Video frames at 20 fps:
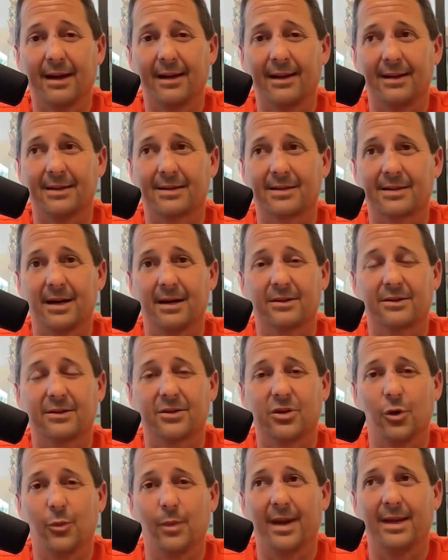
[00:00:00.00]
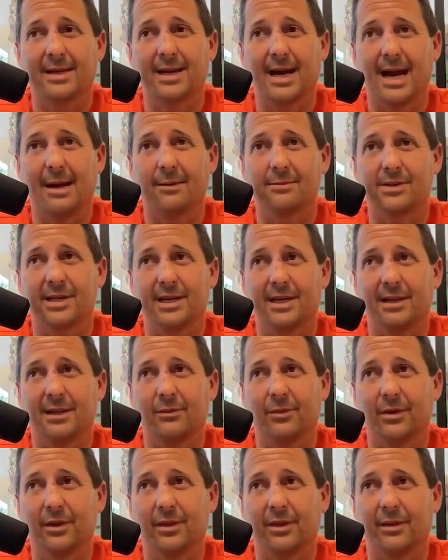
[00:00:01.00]
get stuck too many times dealing
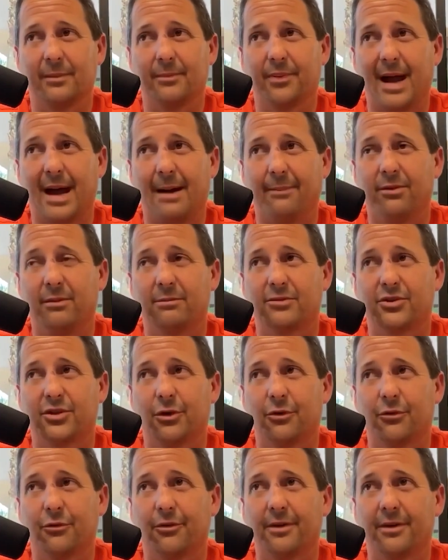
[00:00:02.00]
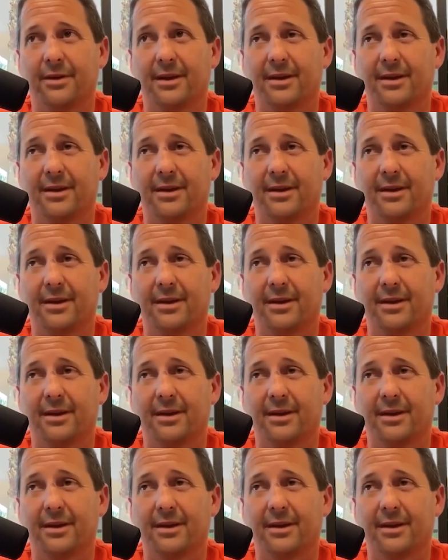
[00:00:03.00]
with the problem children,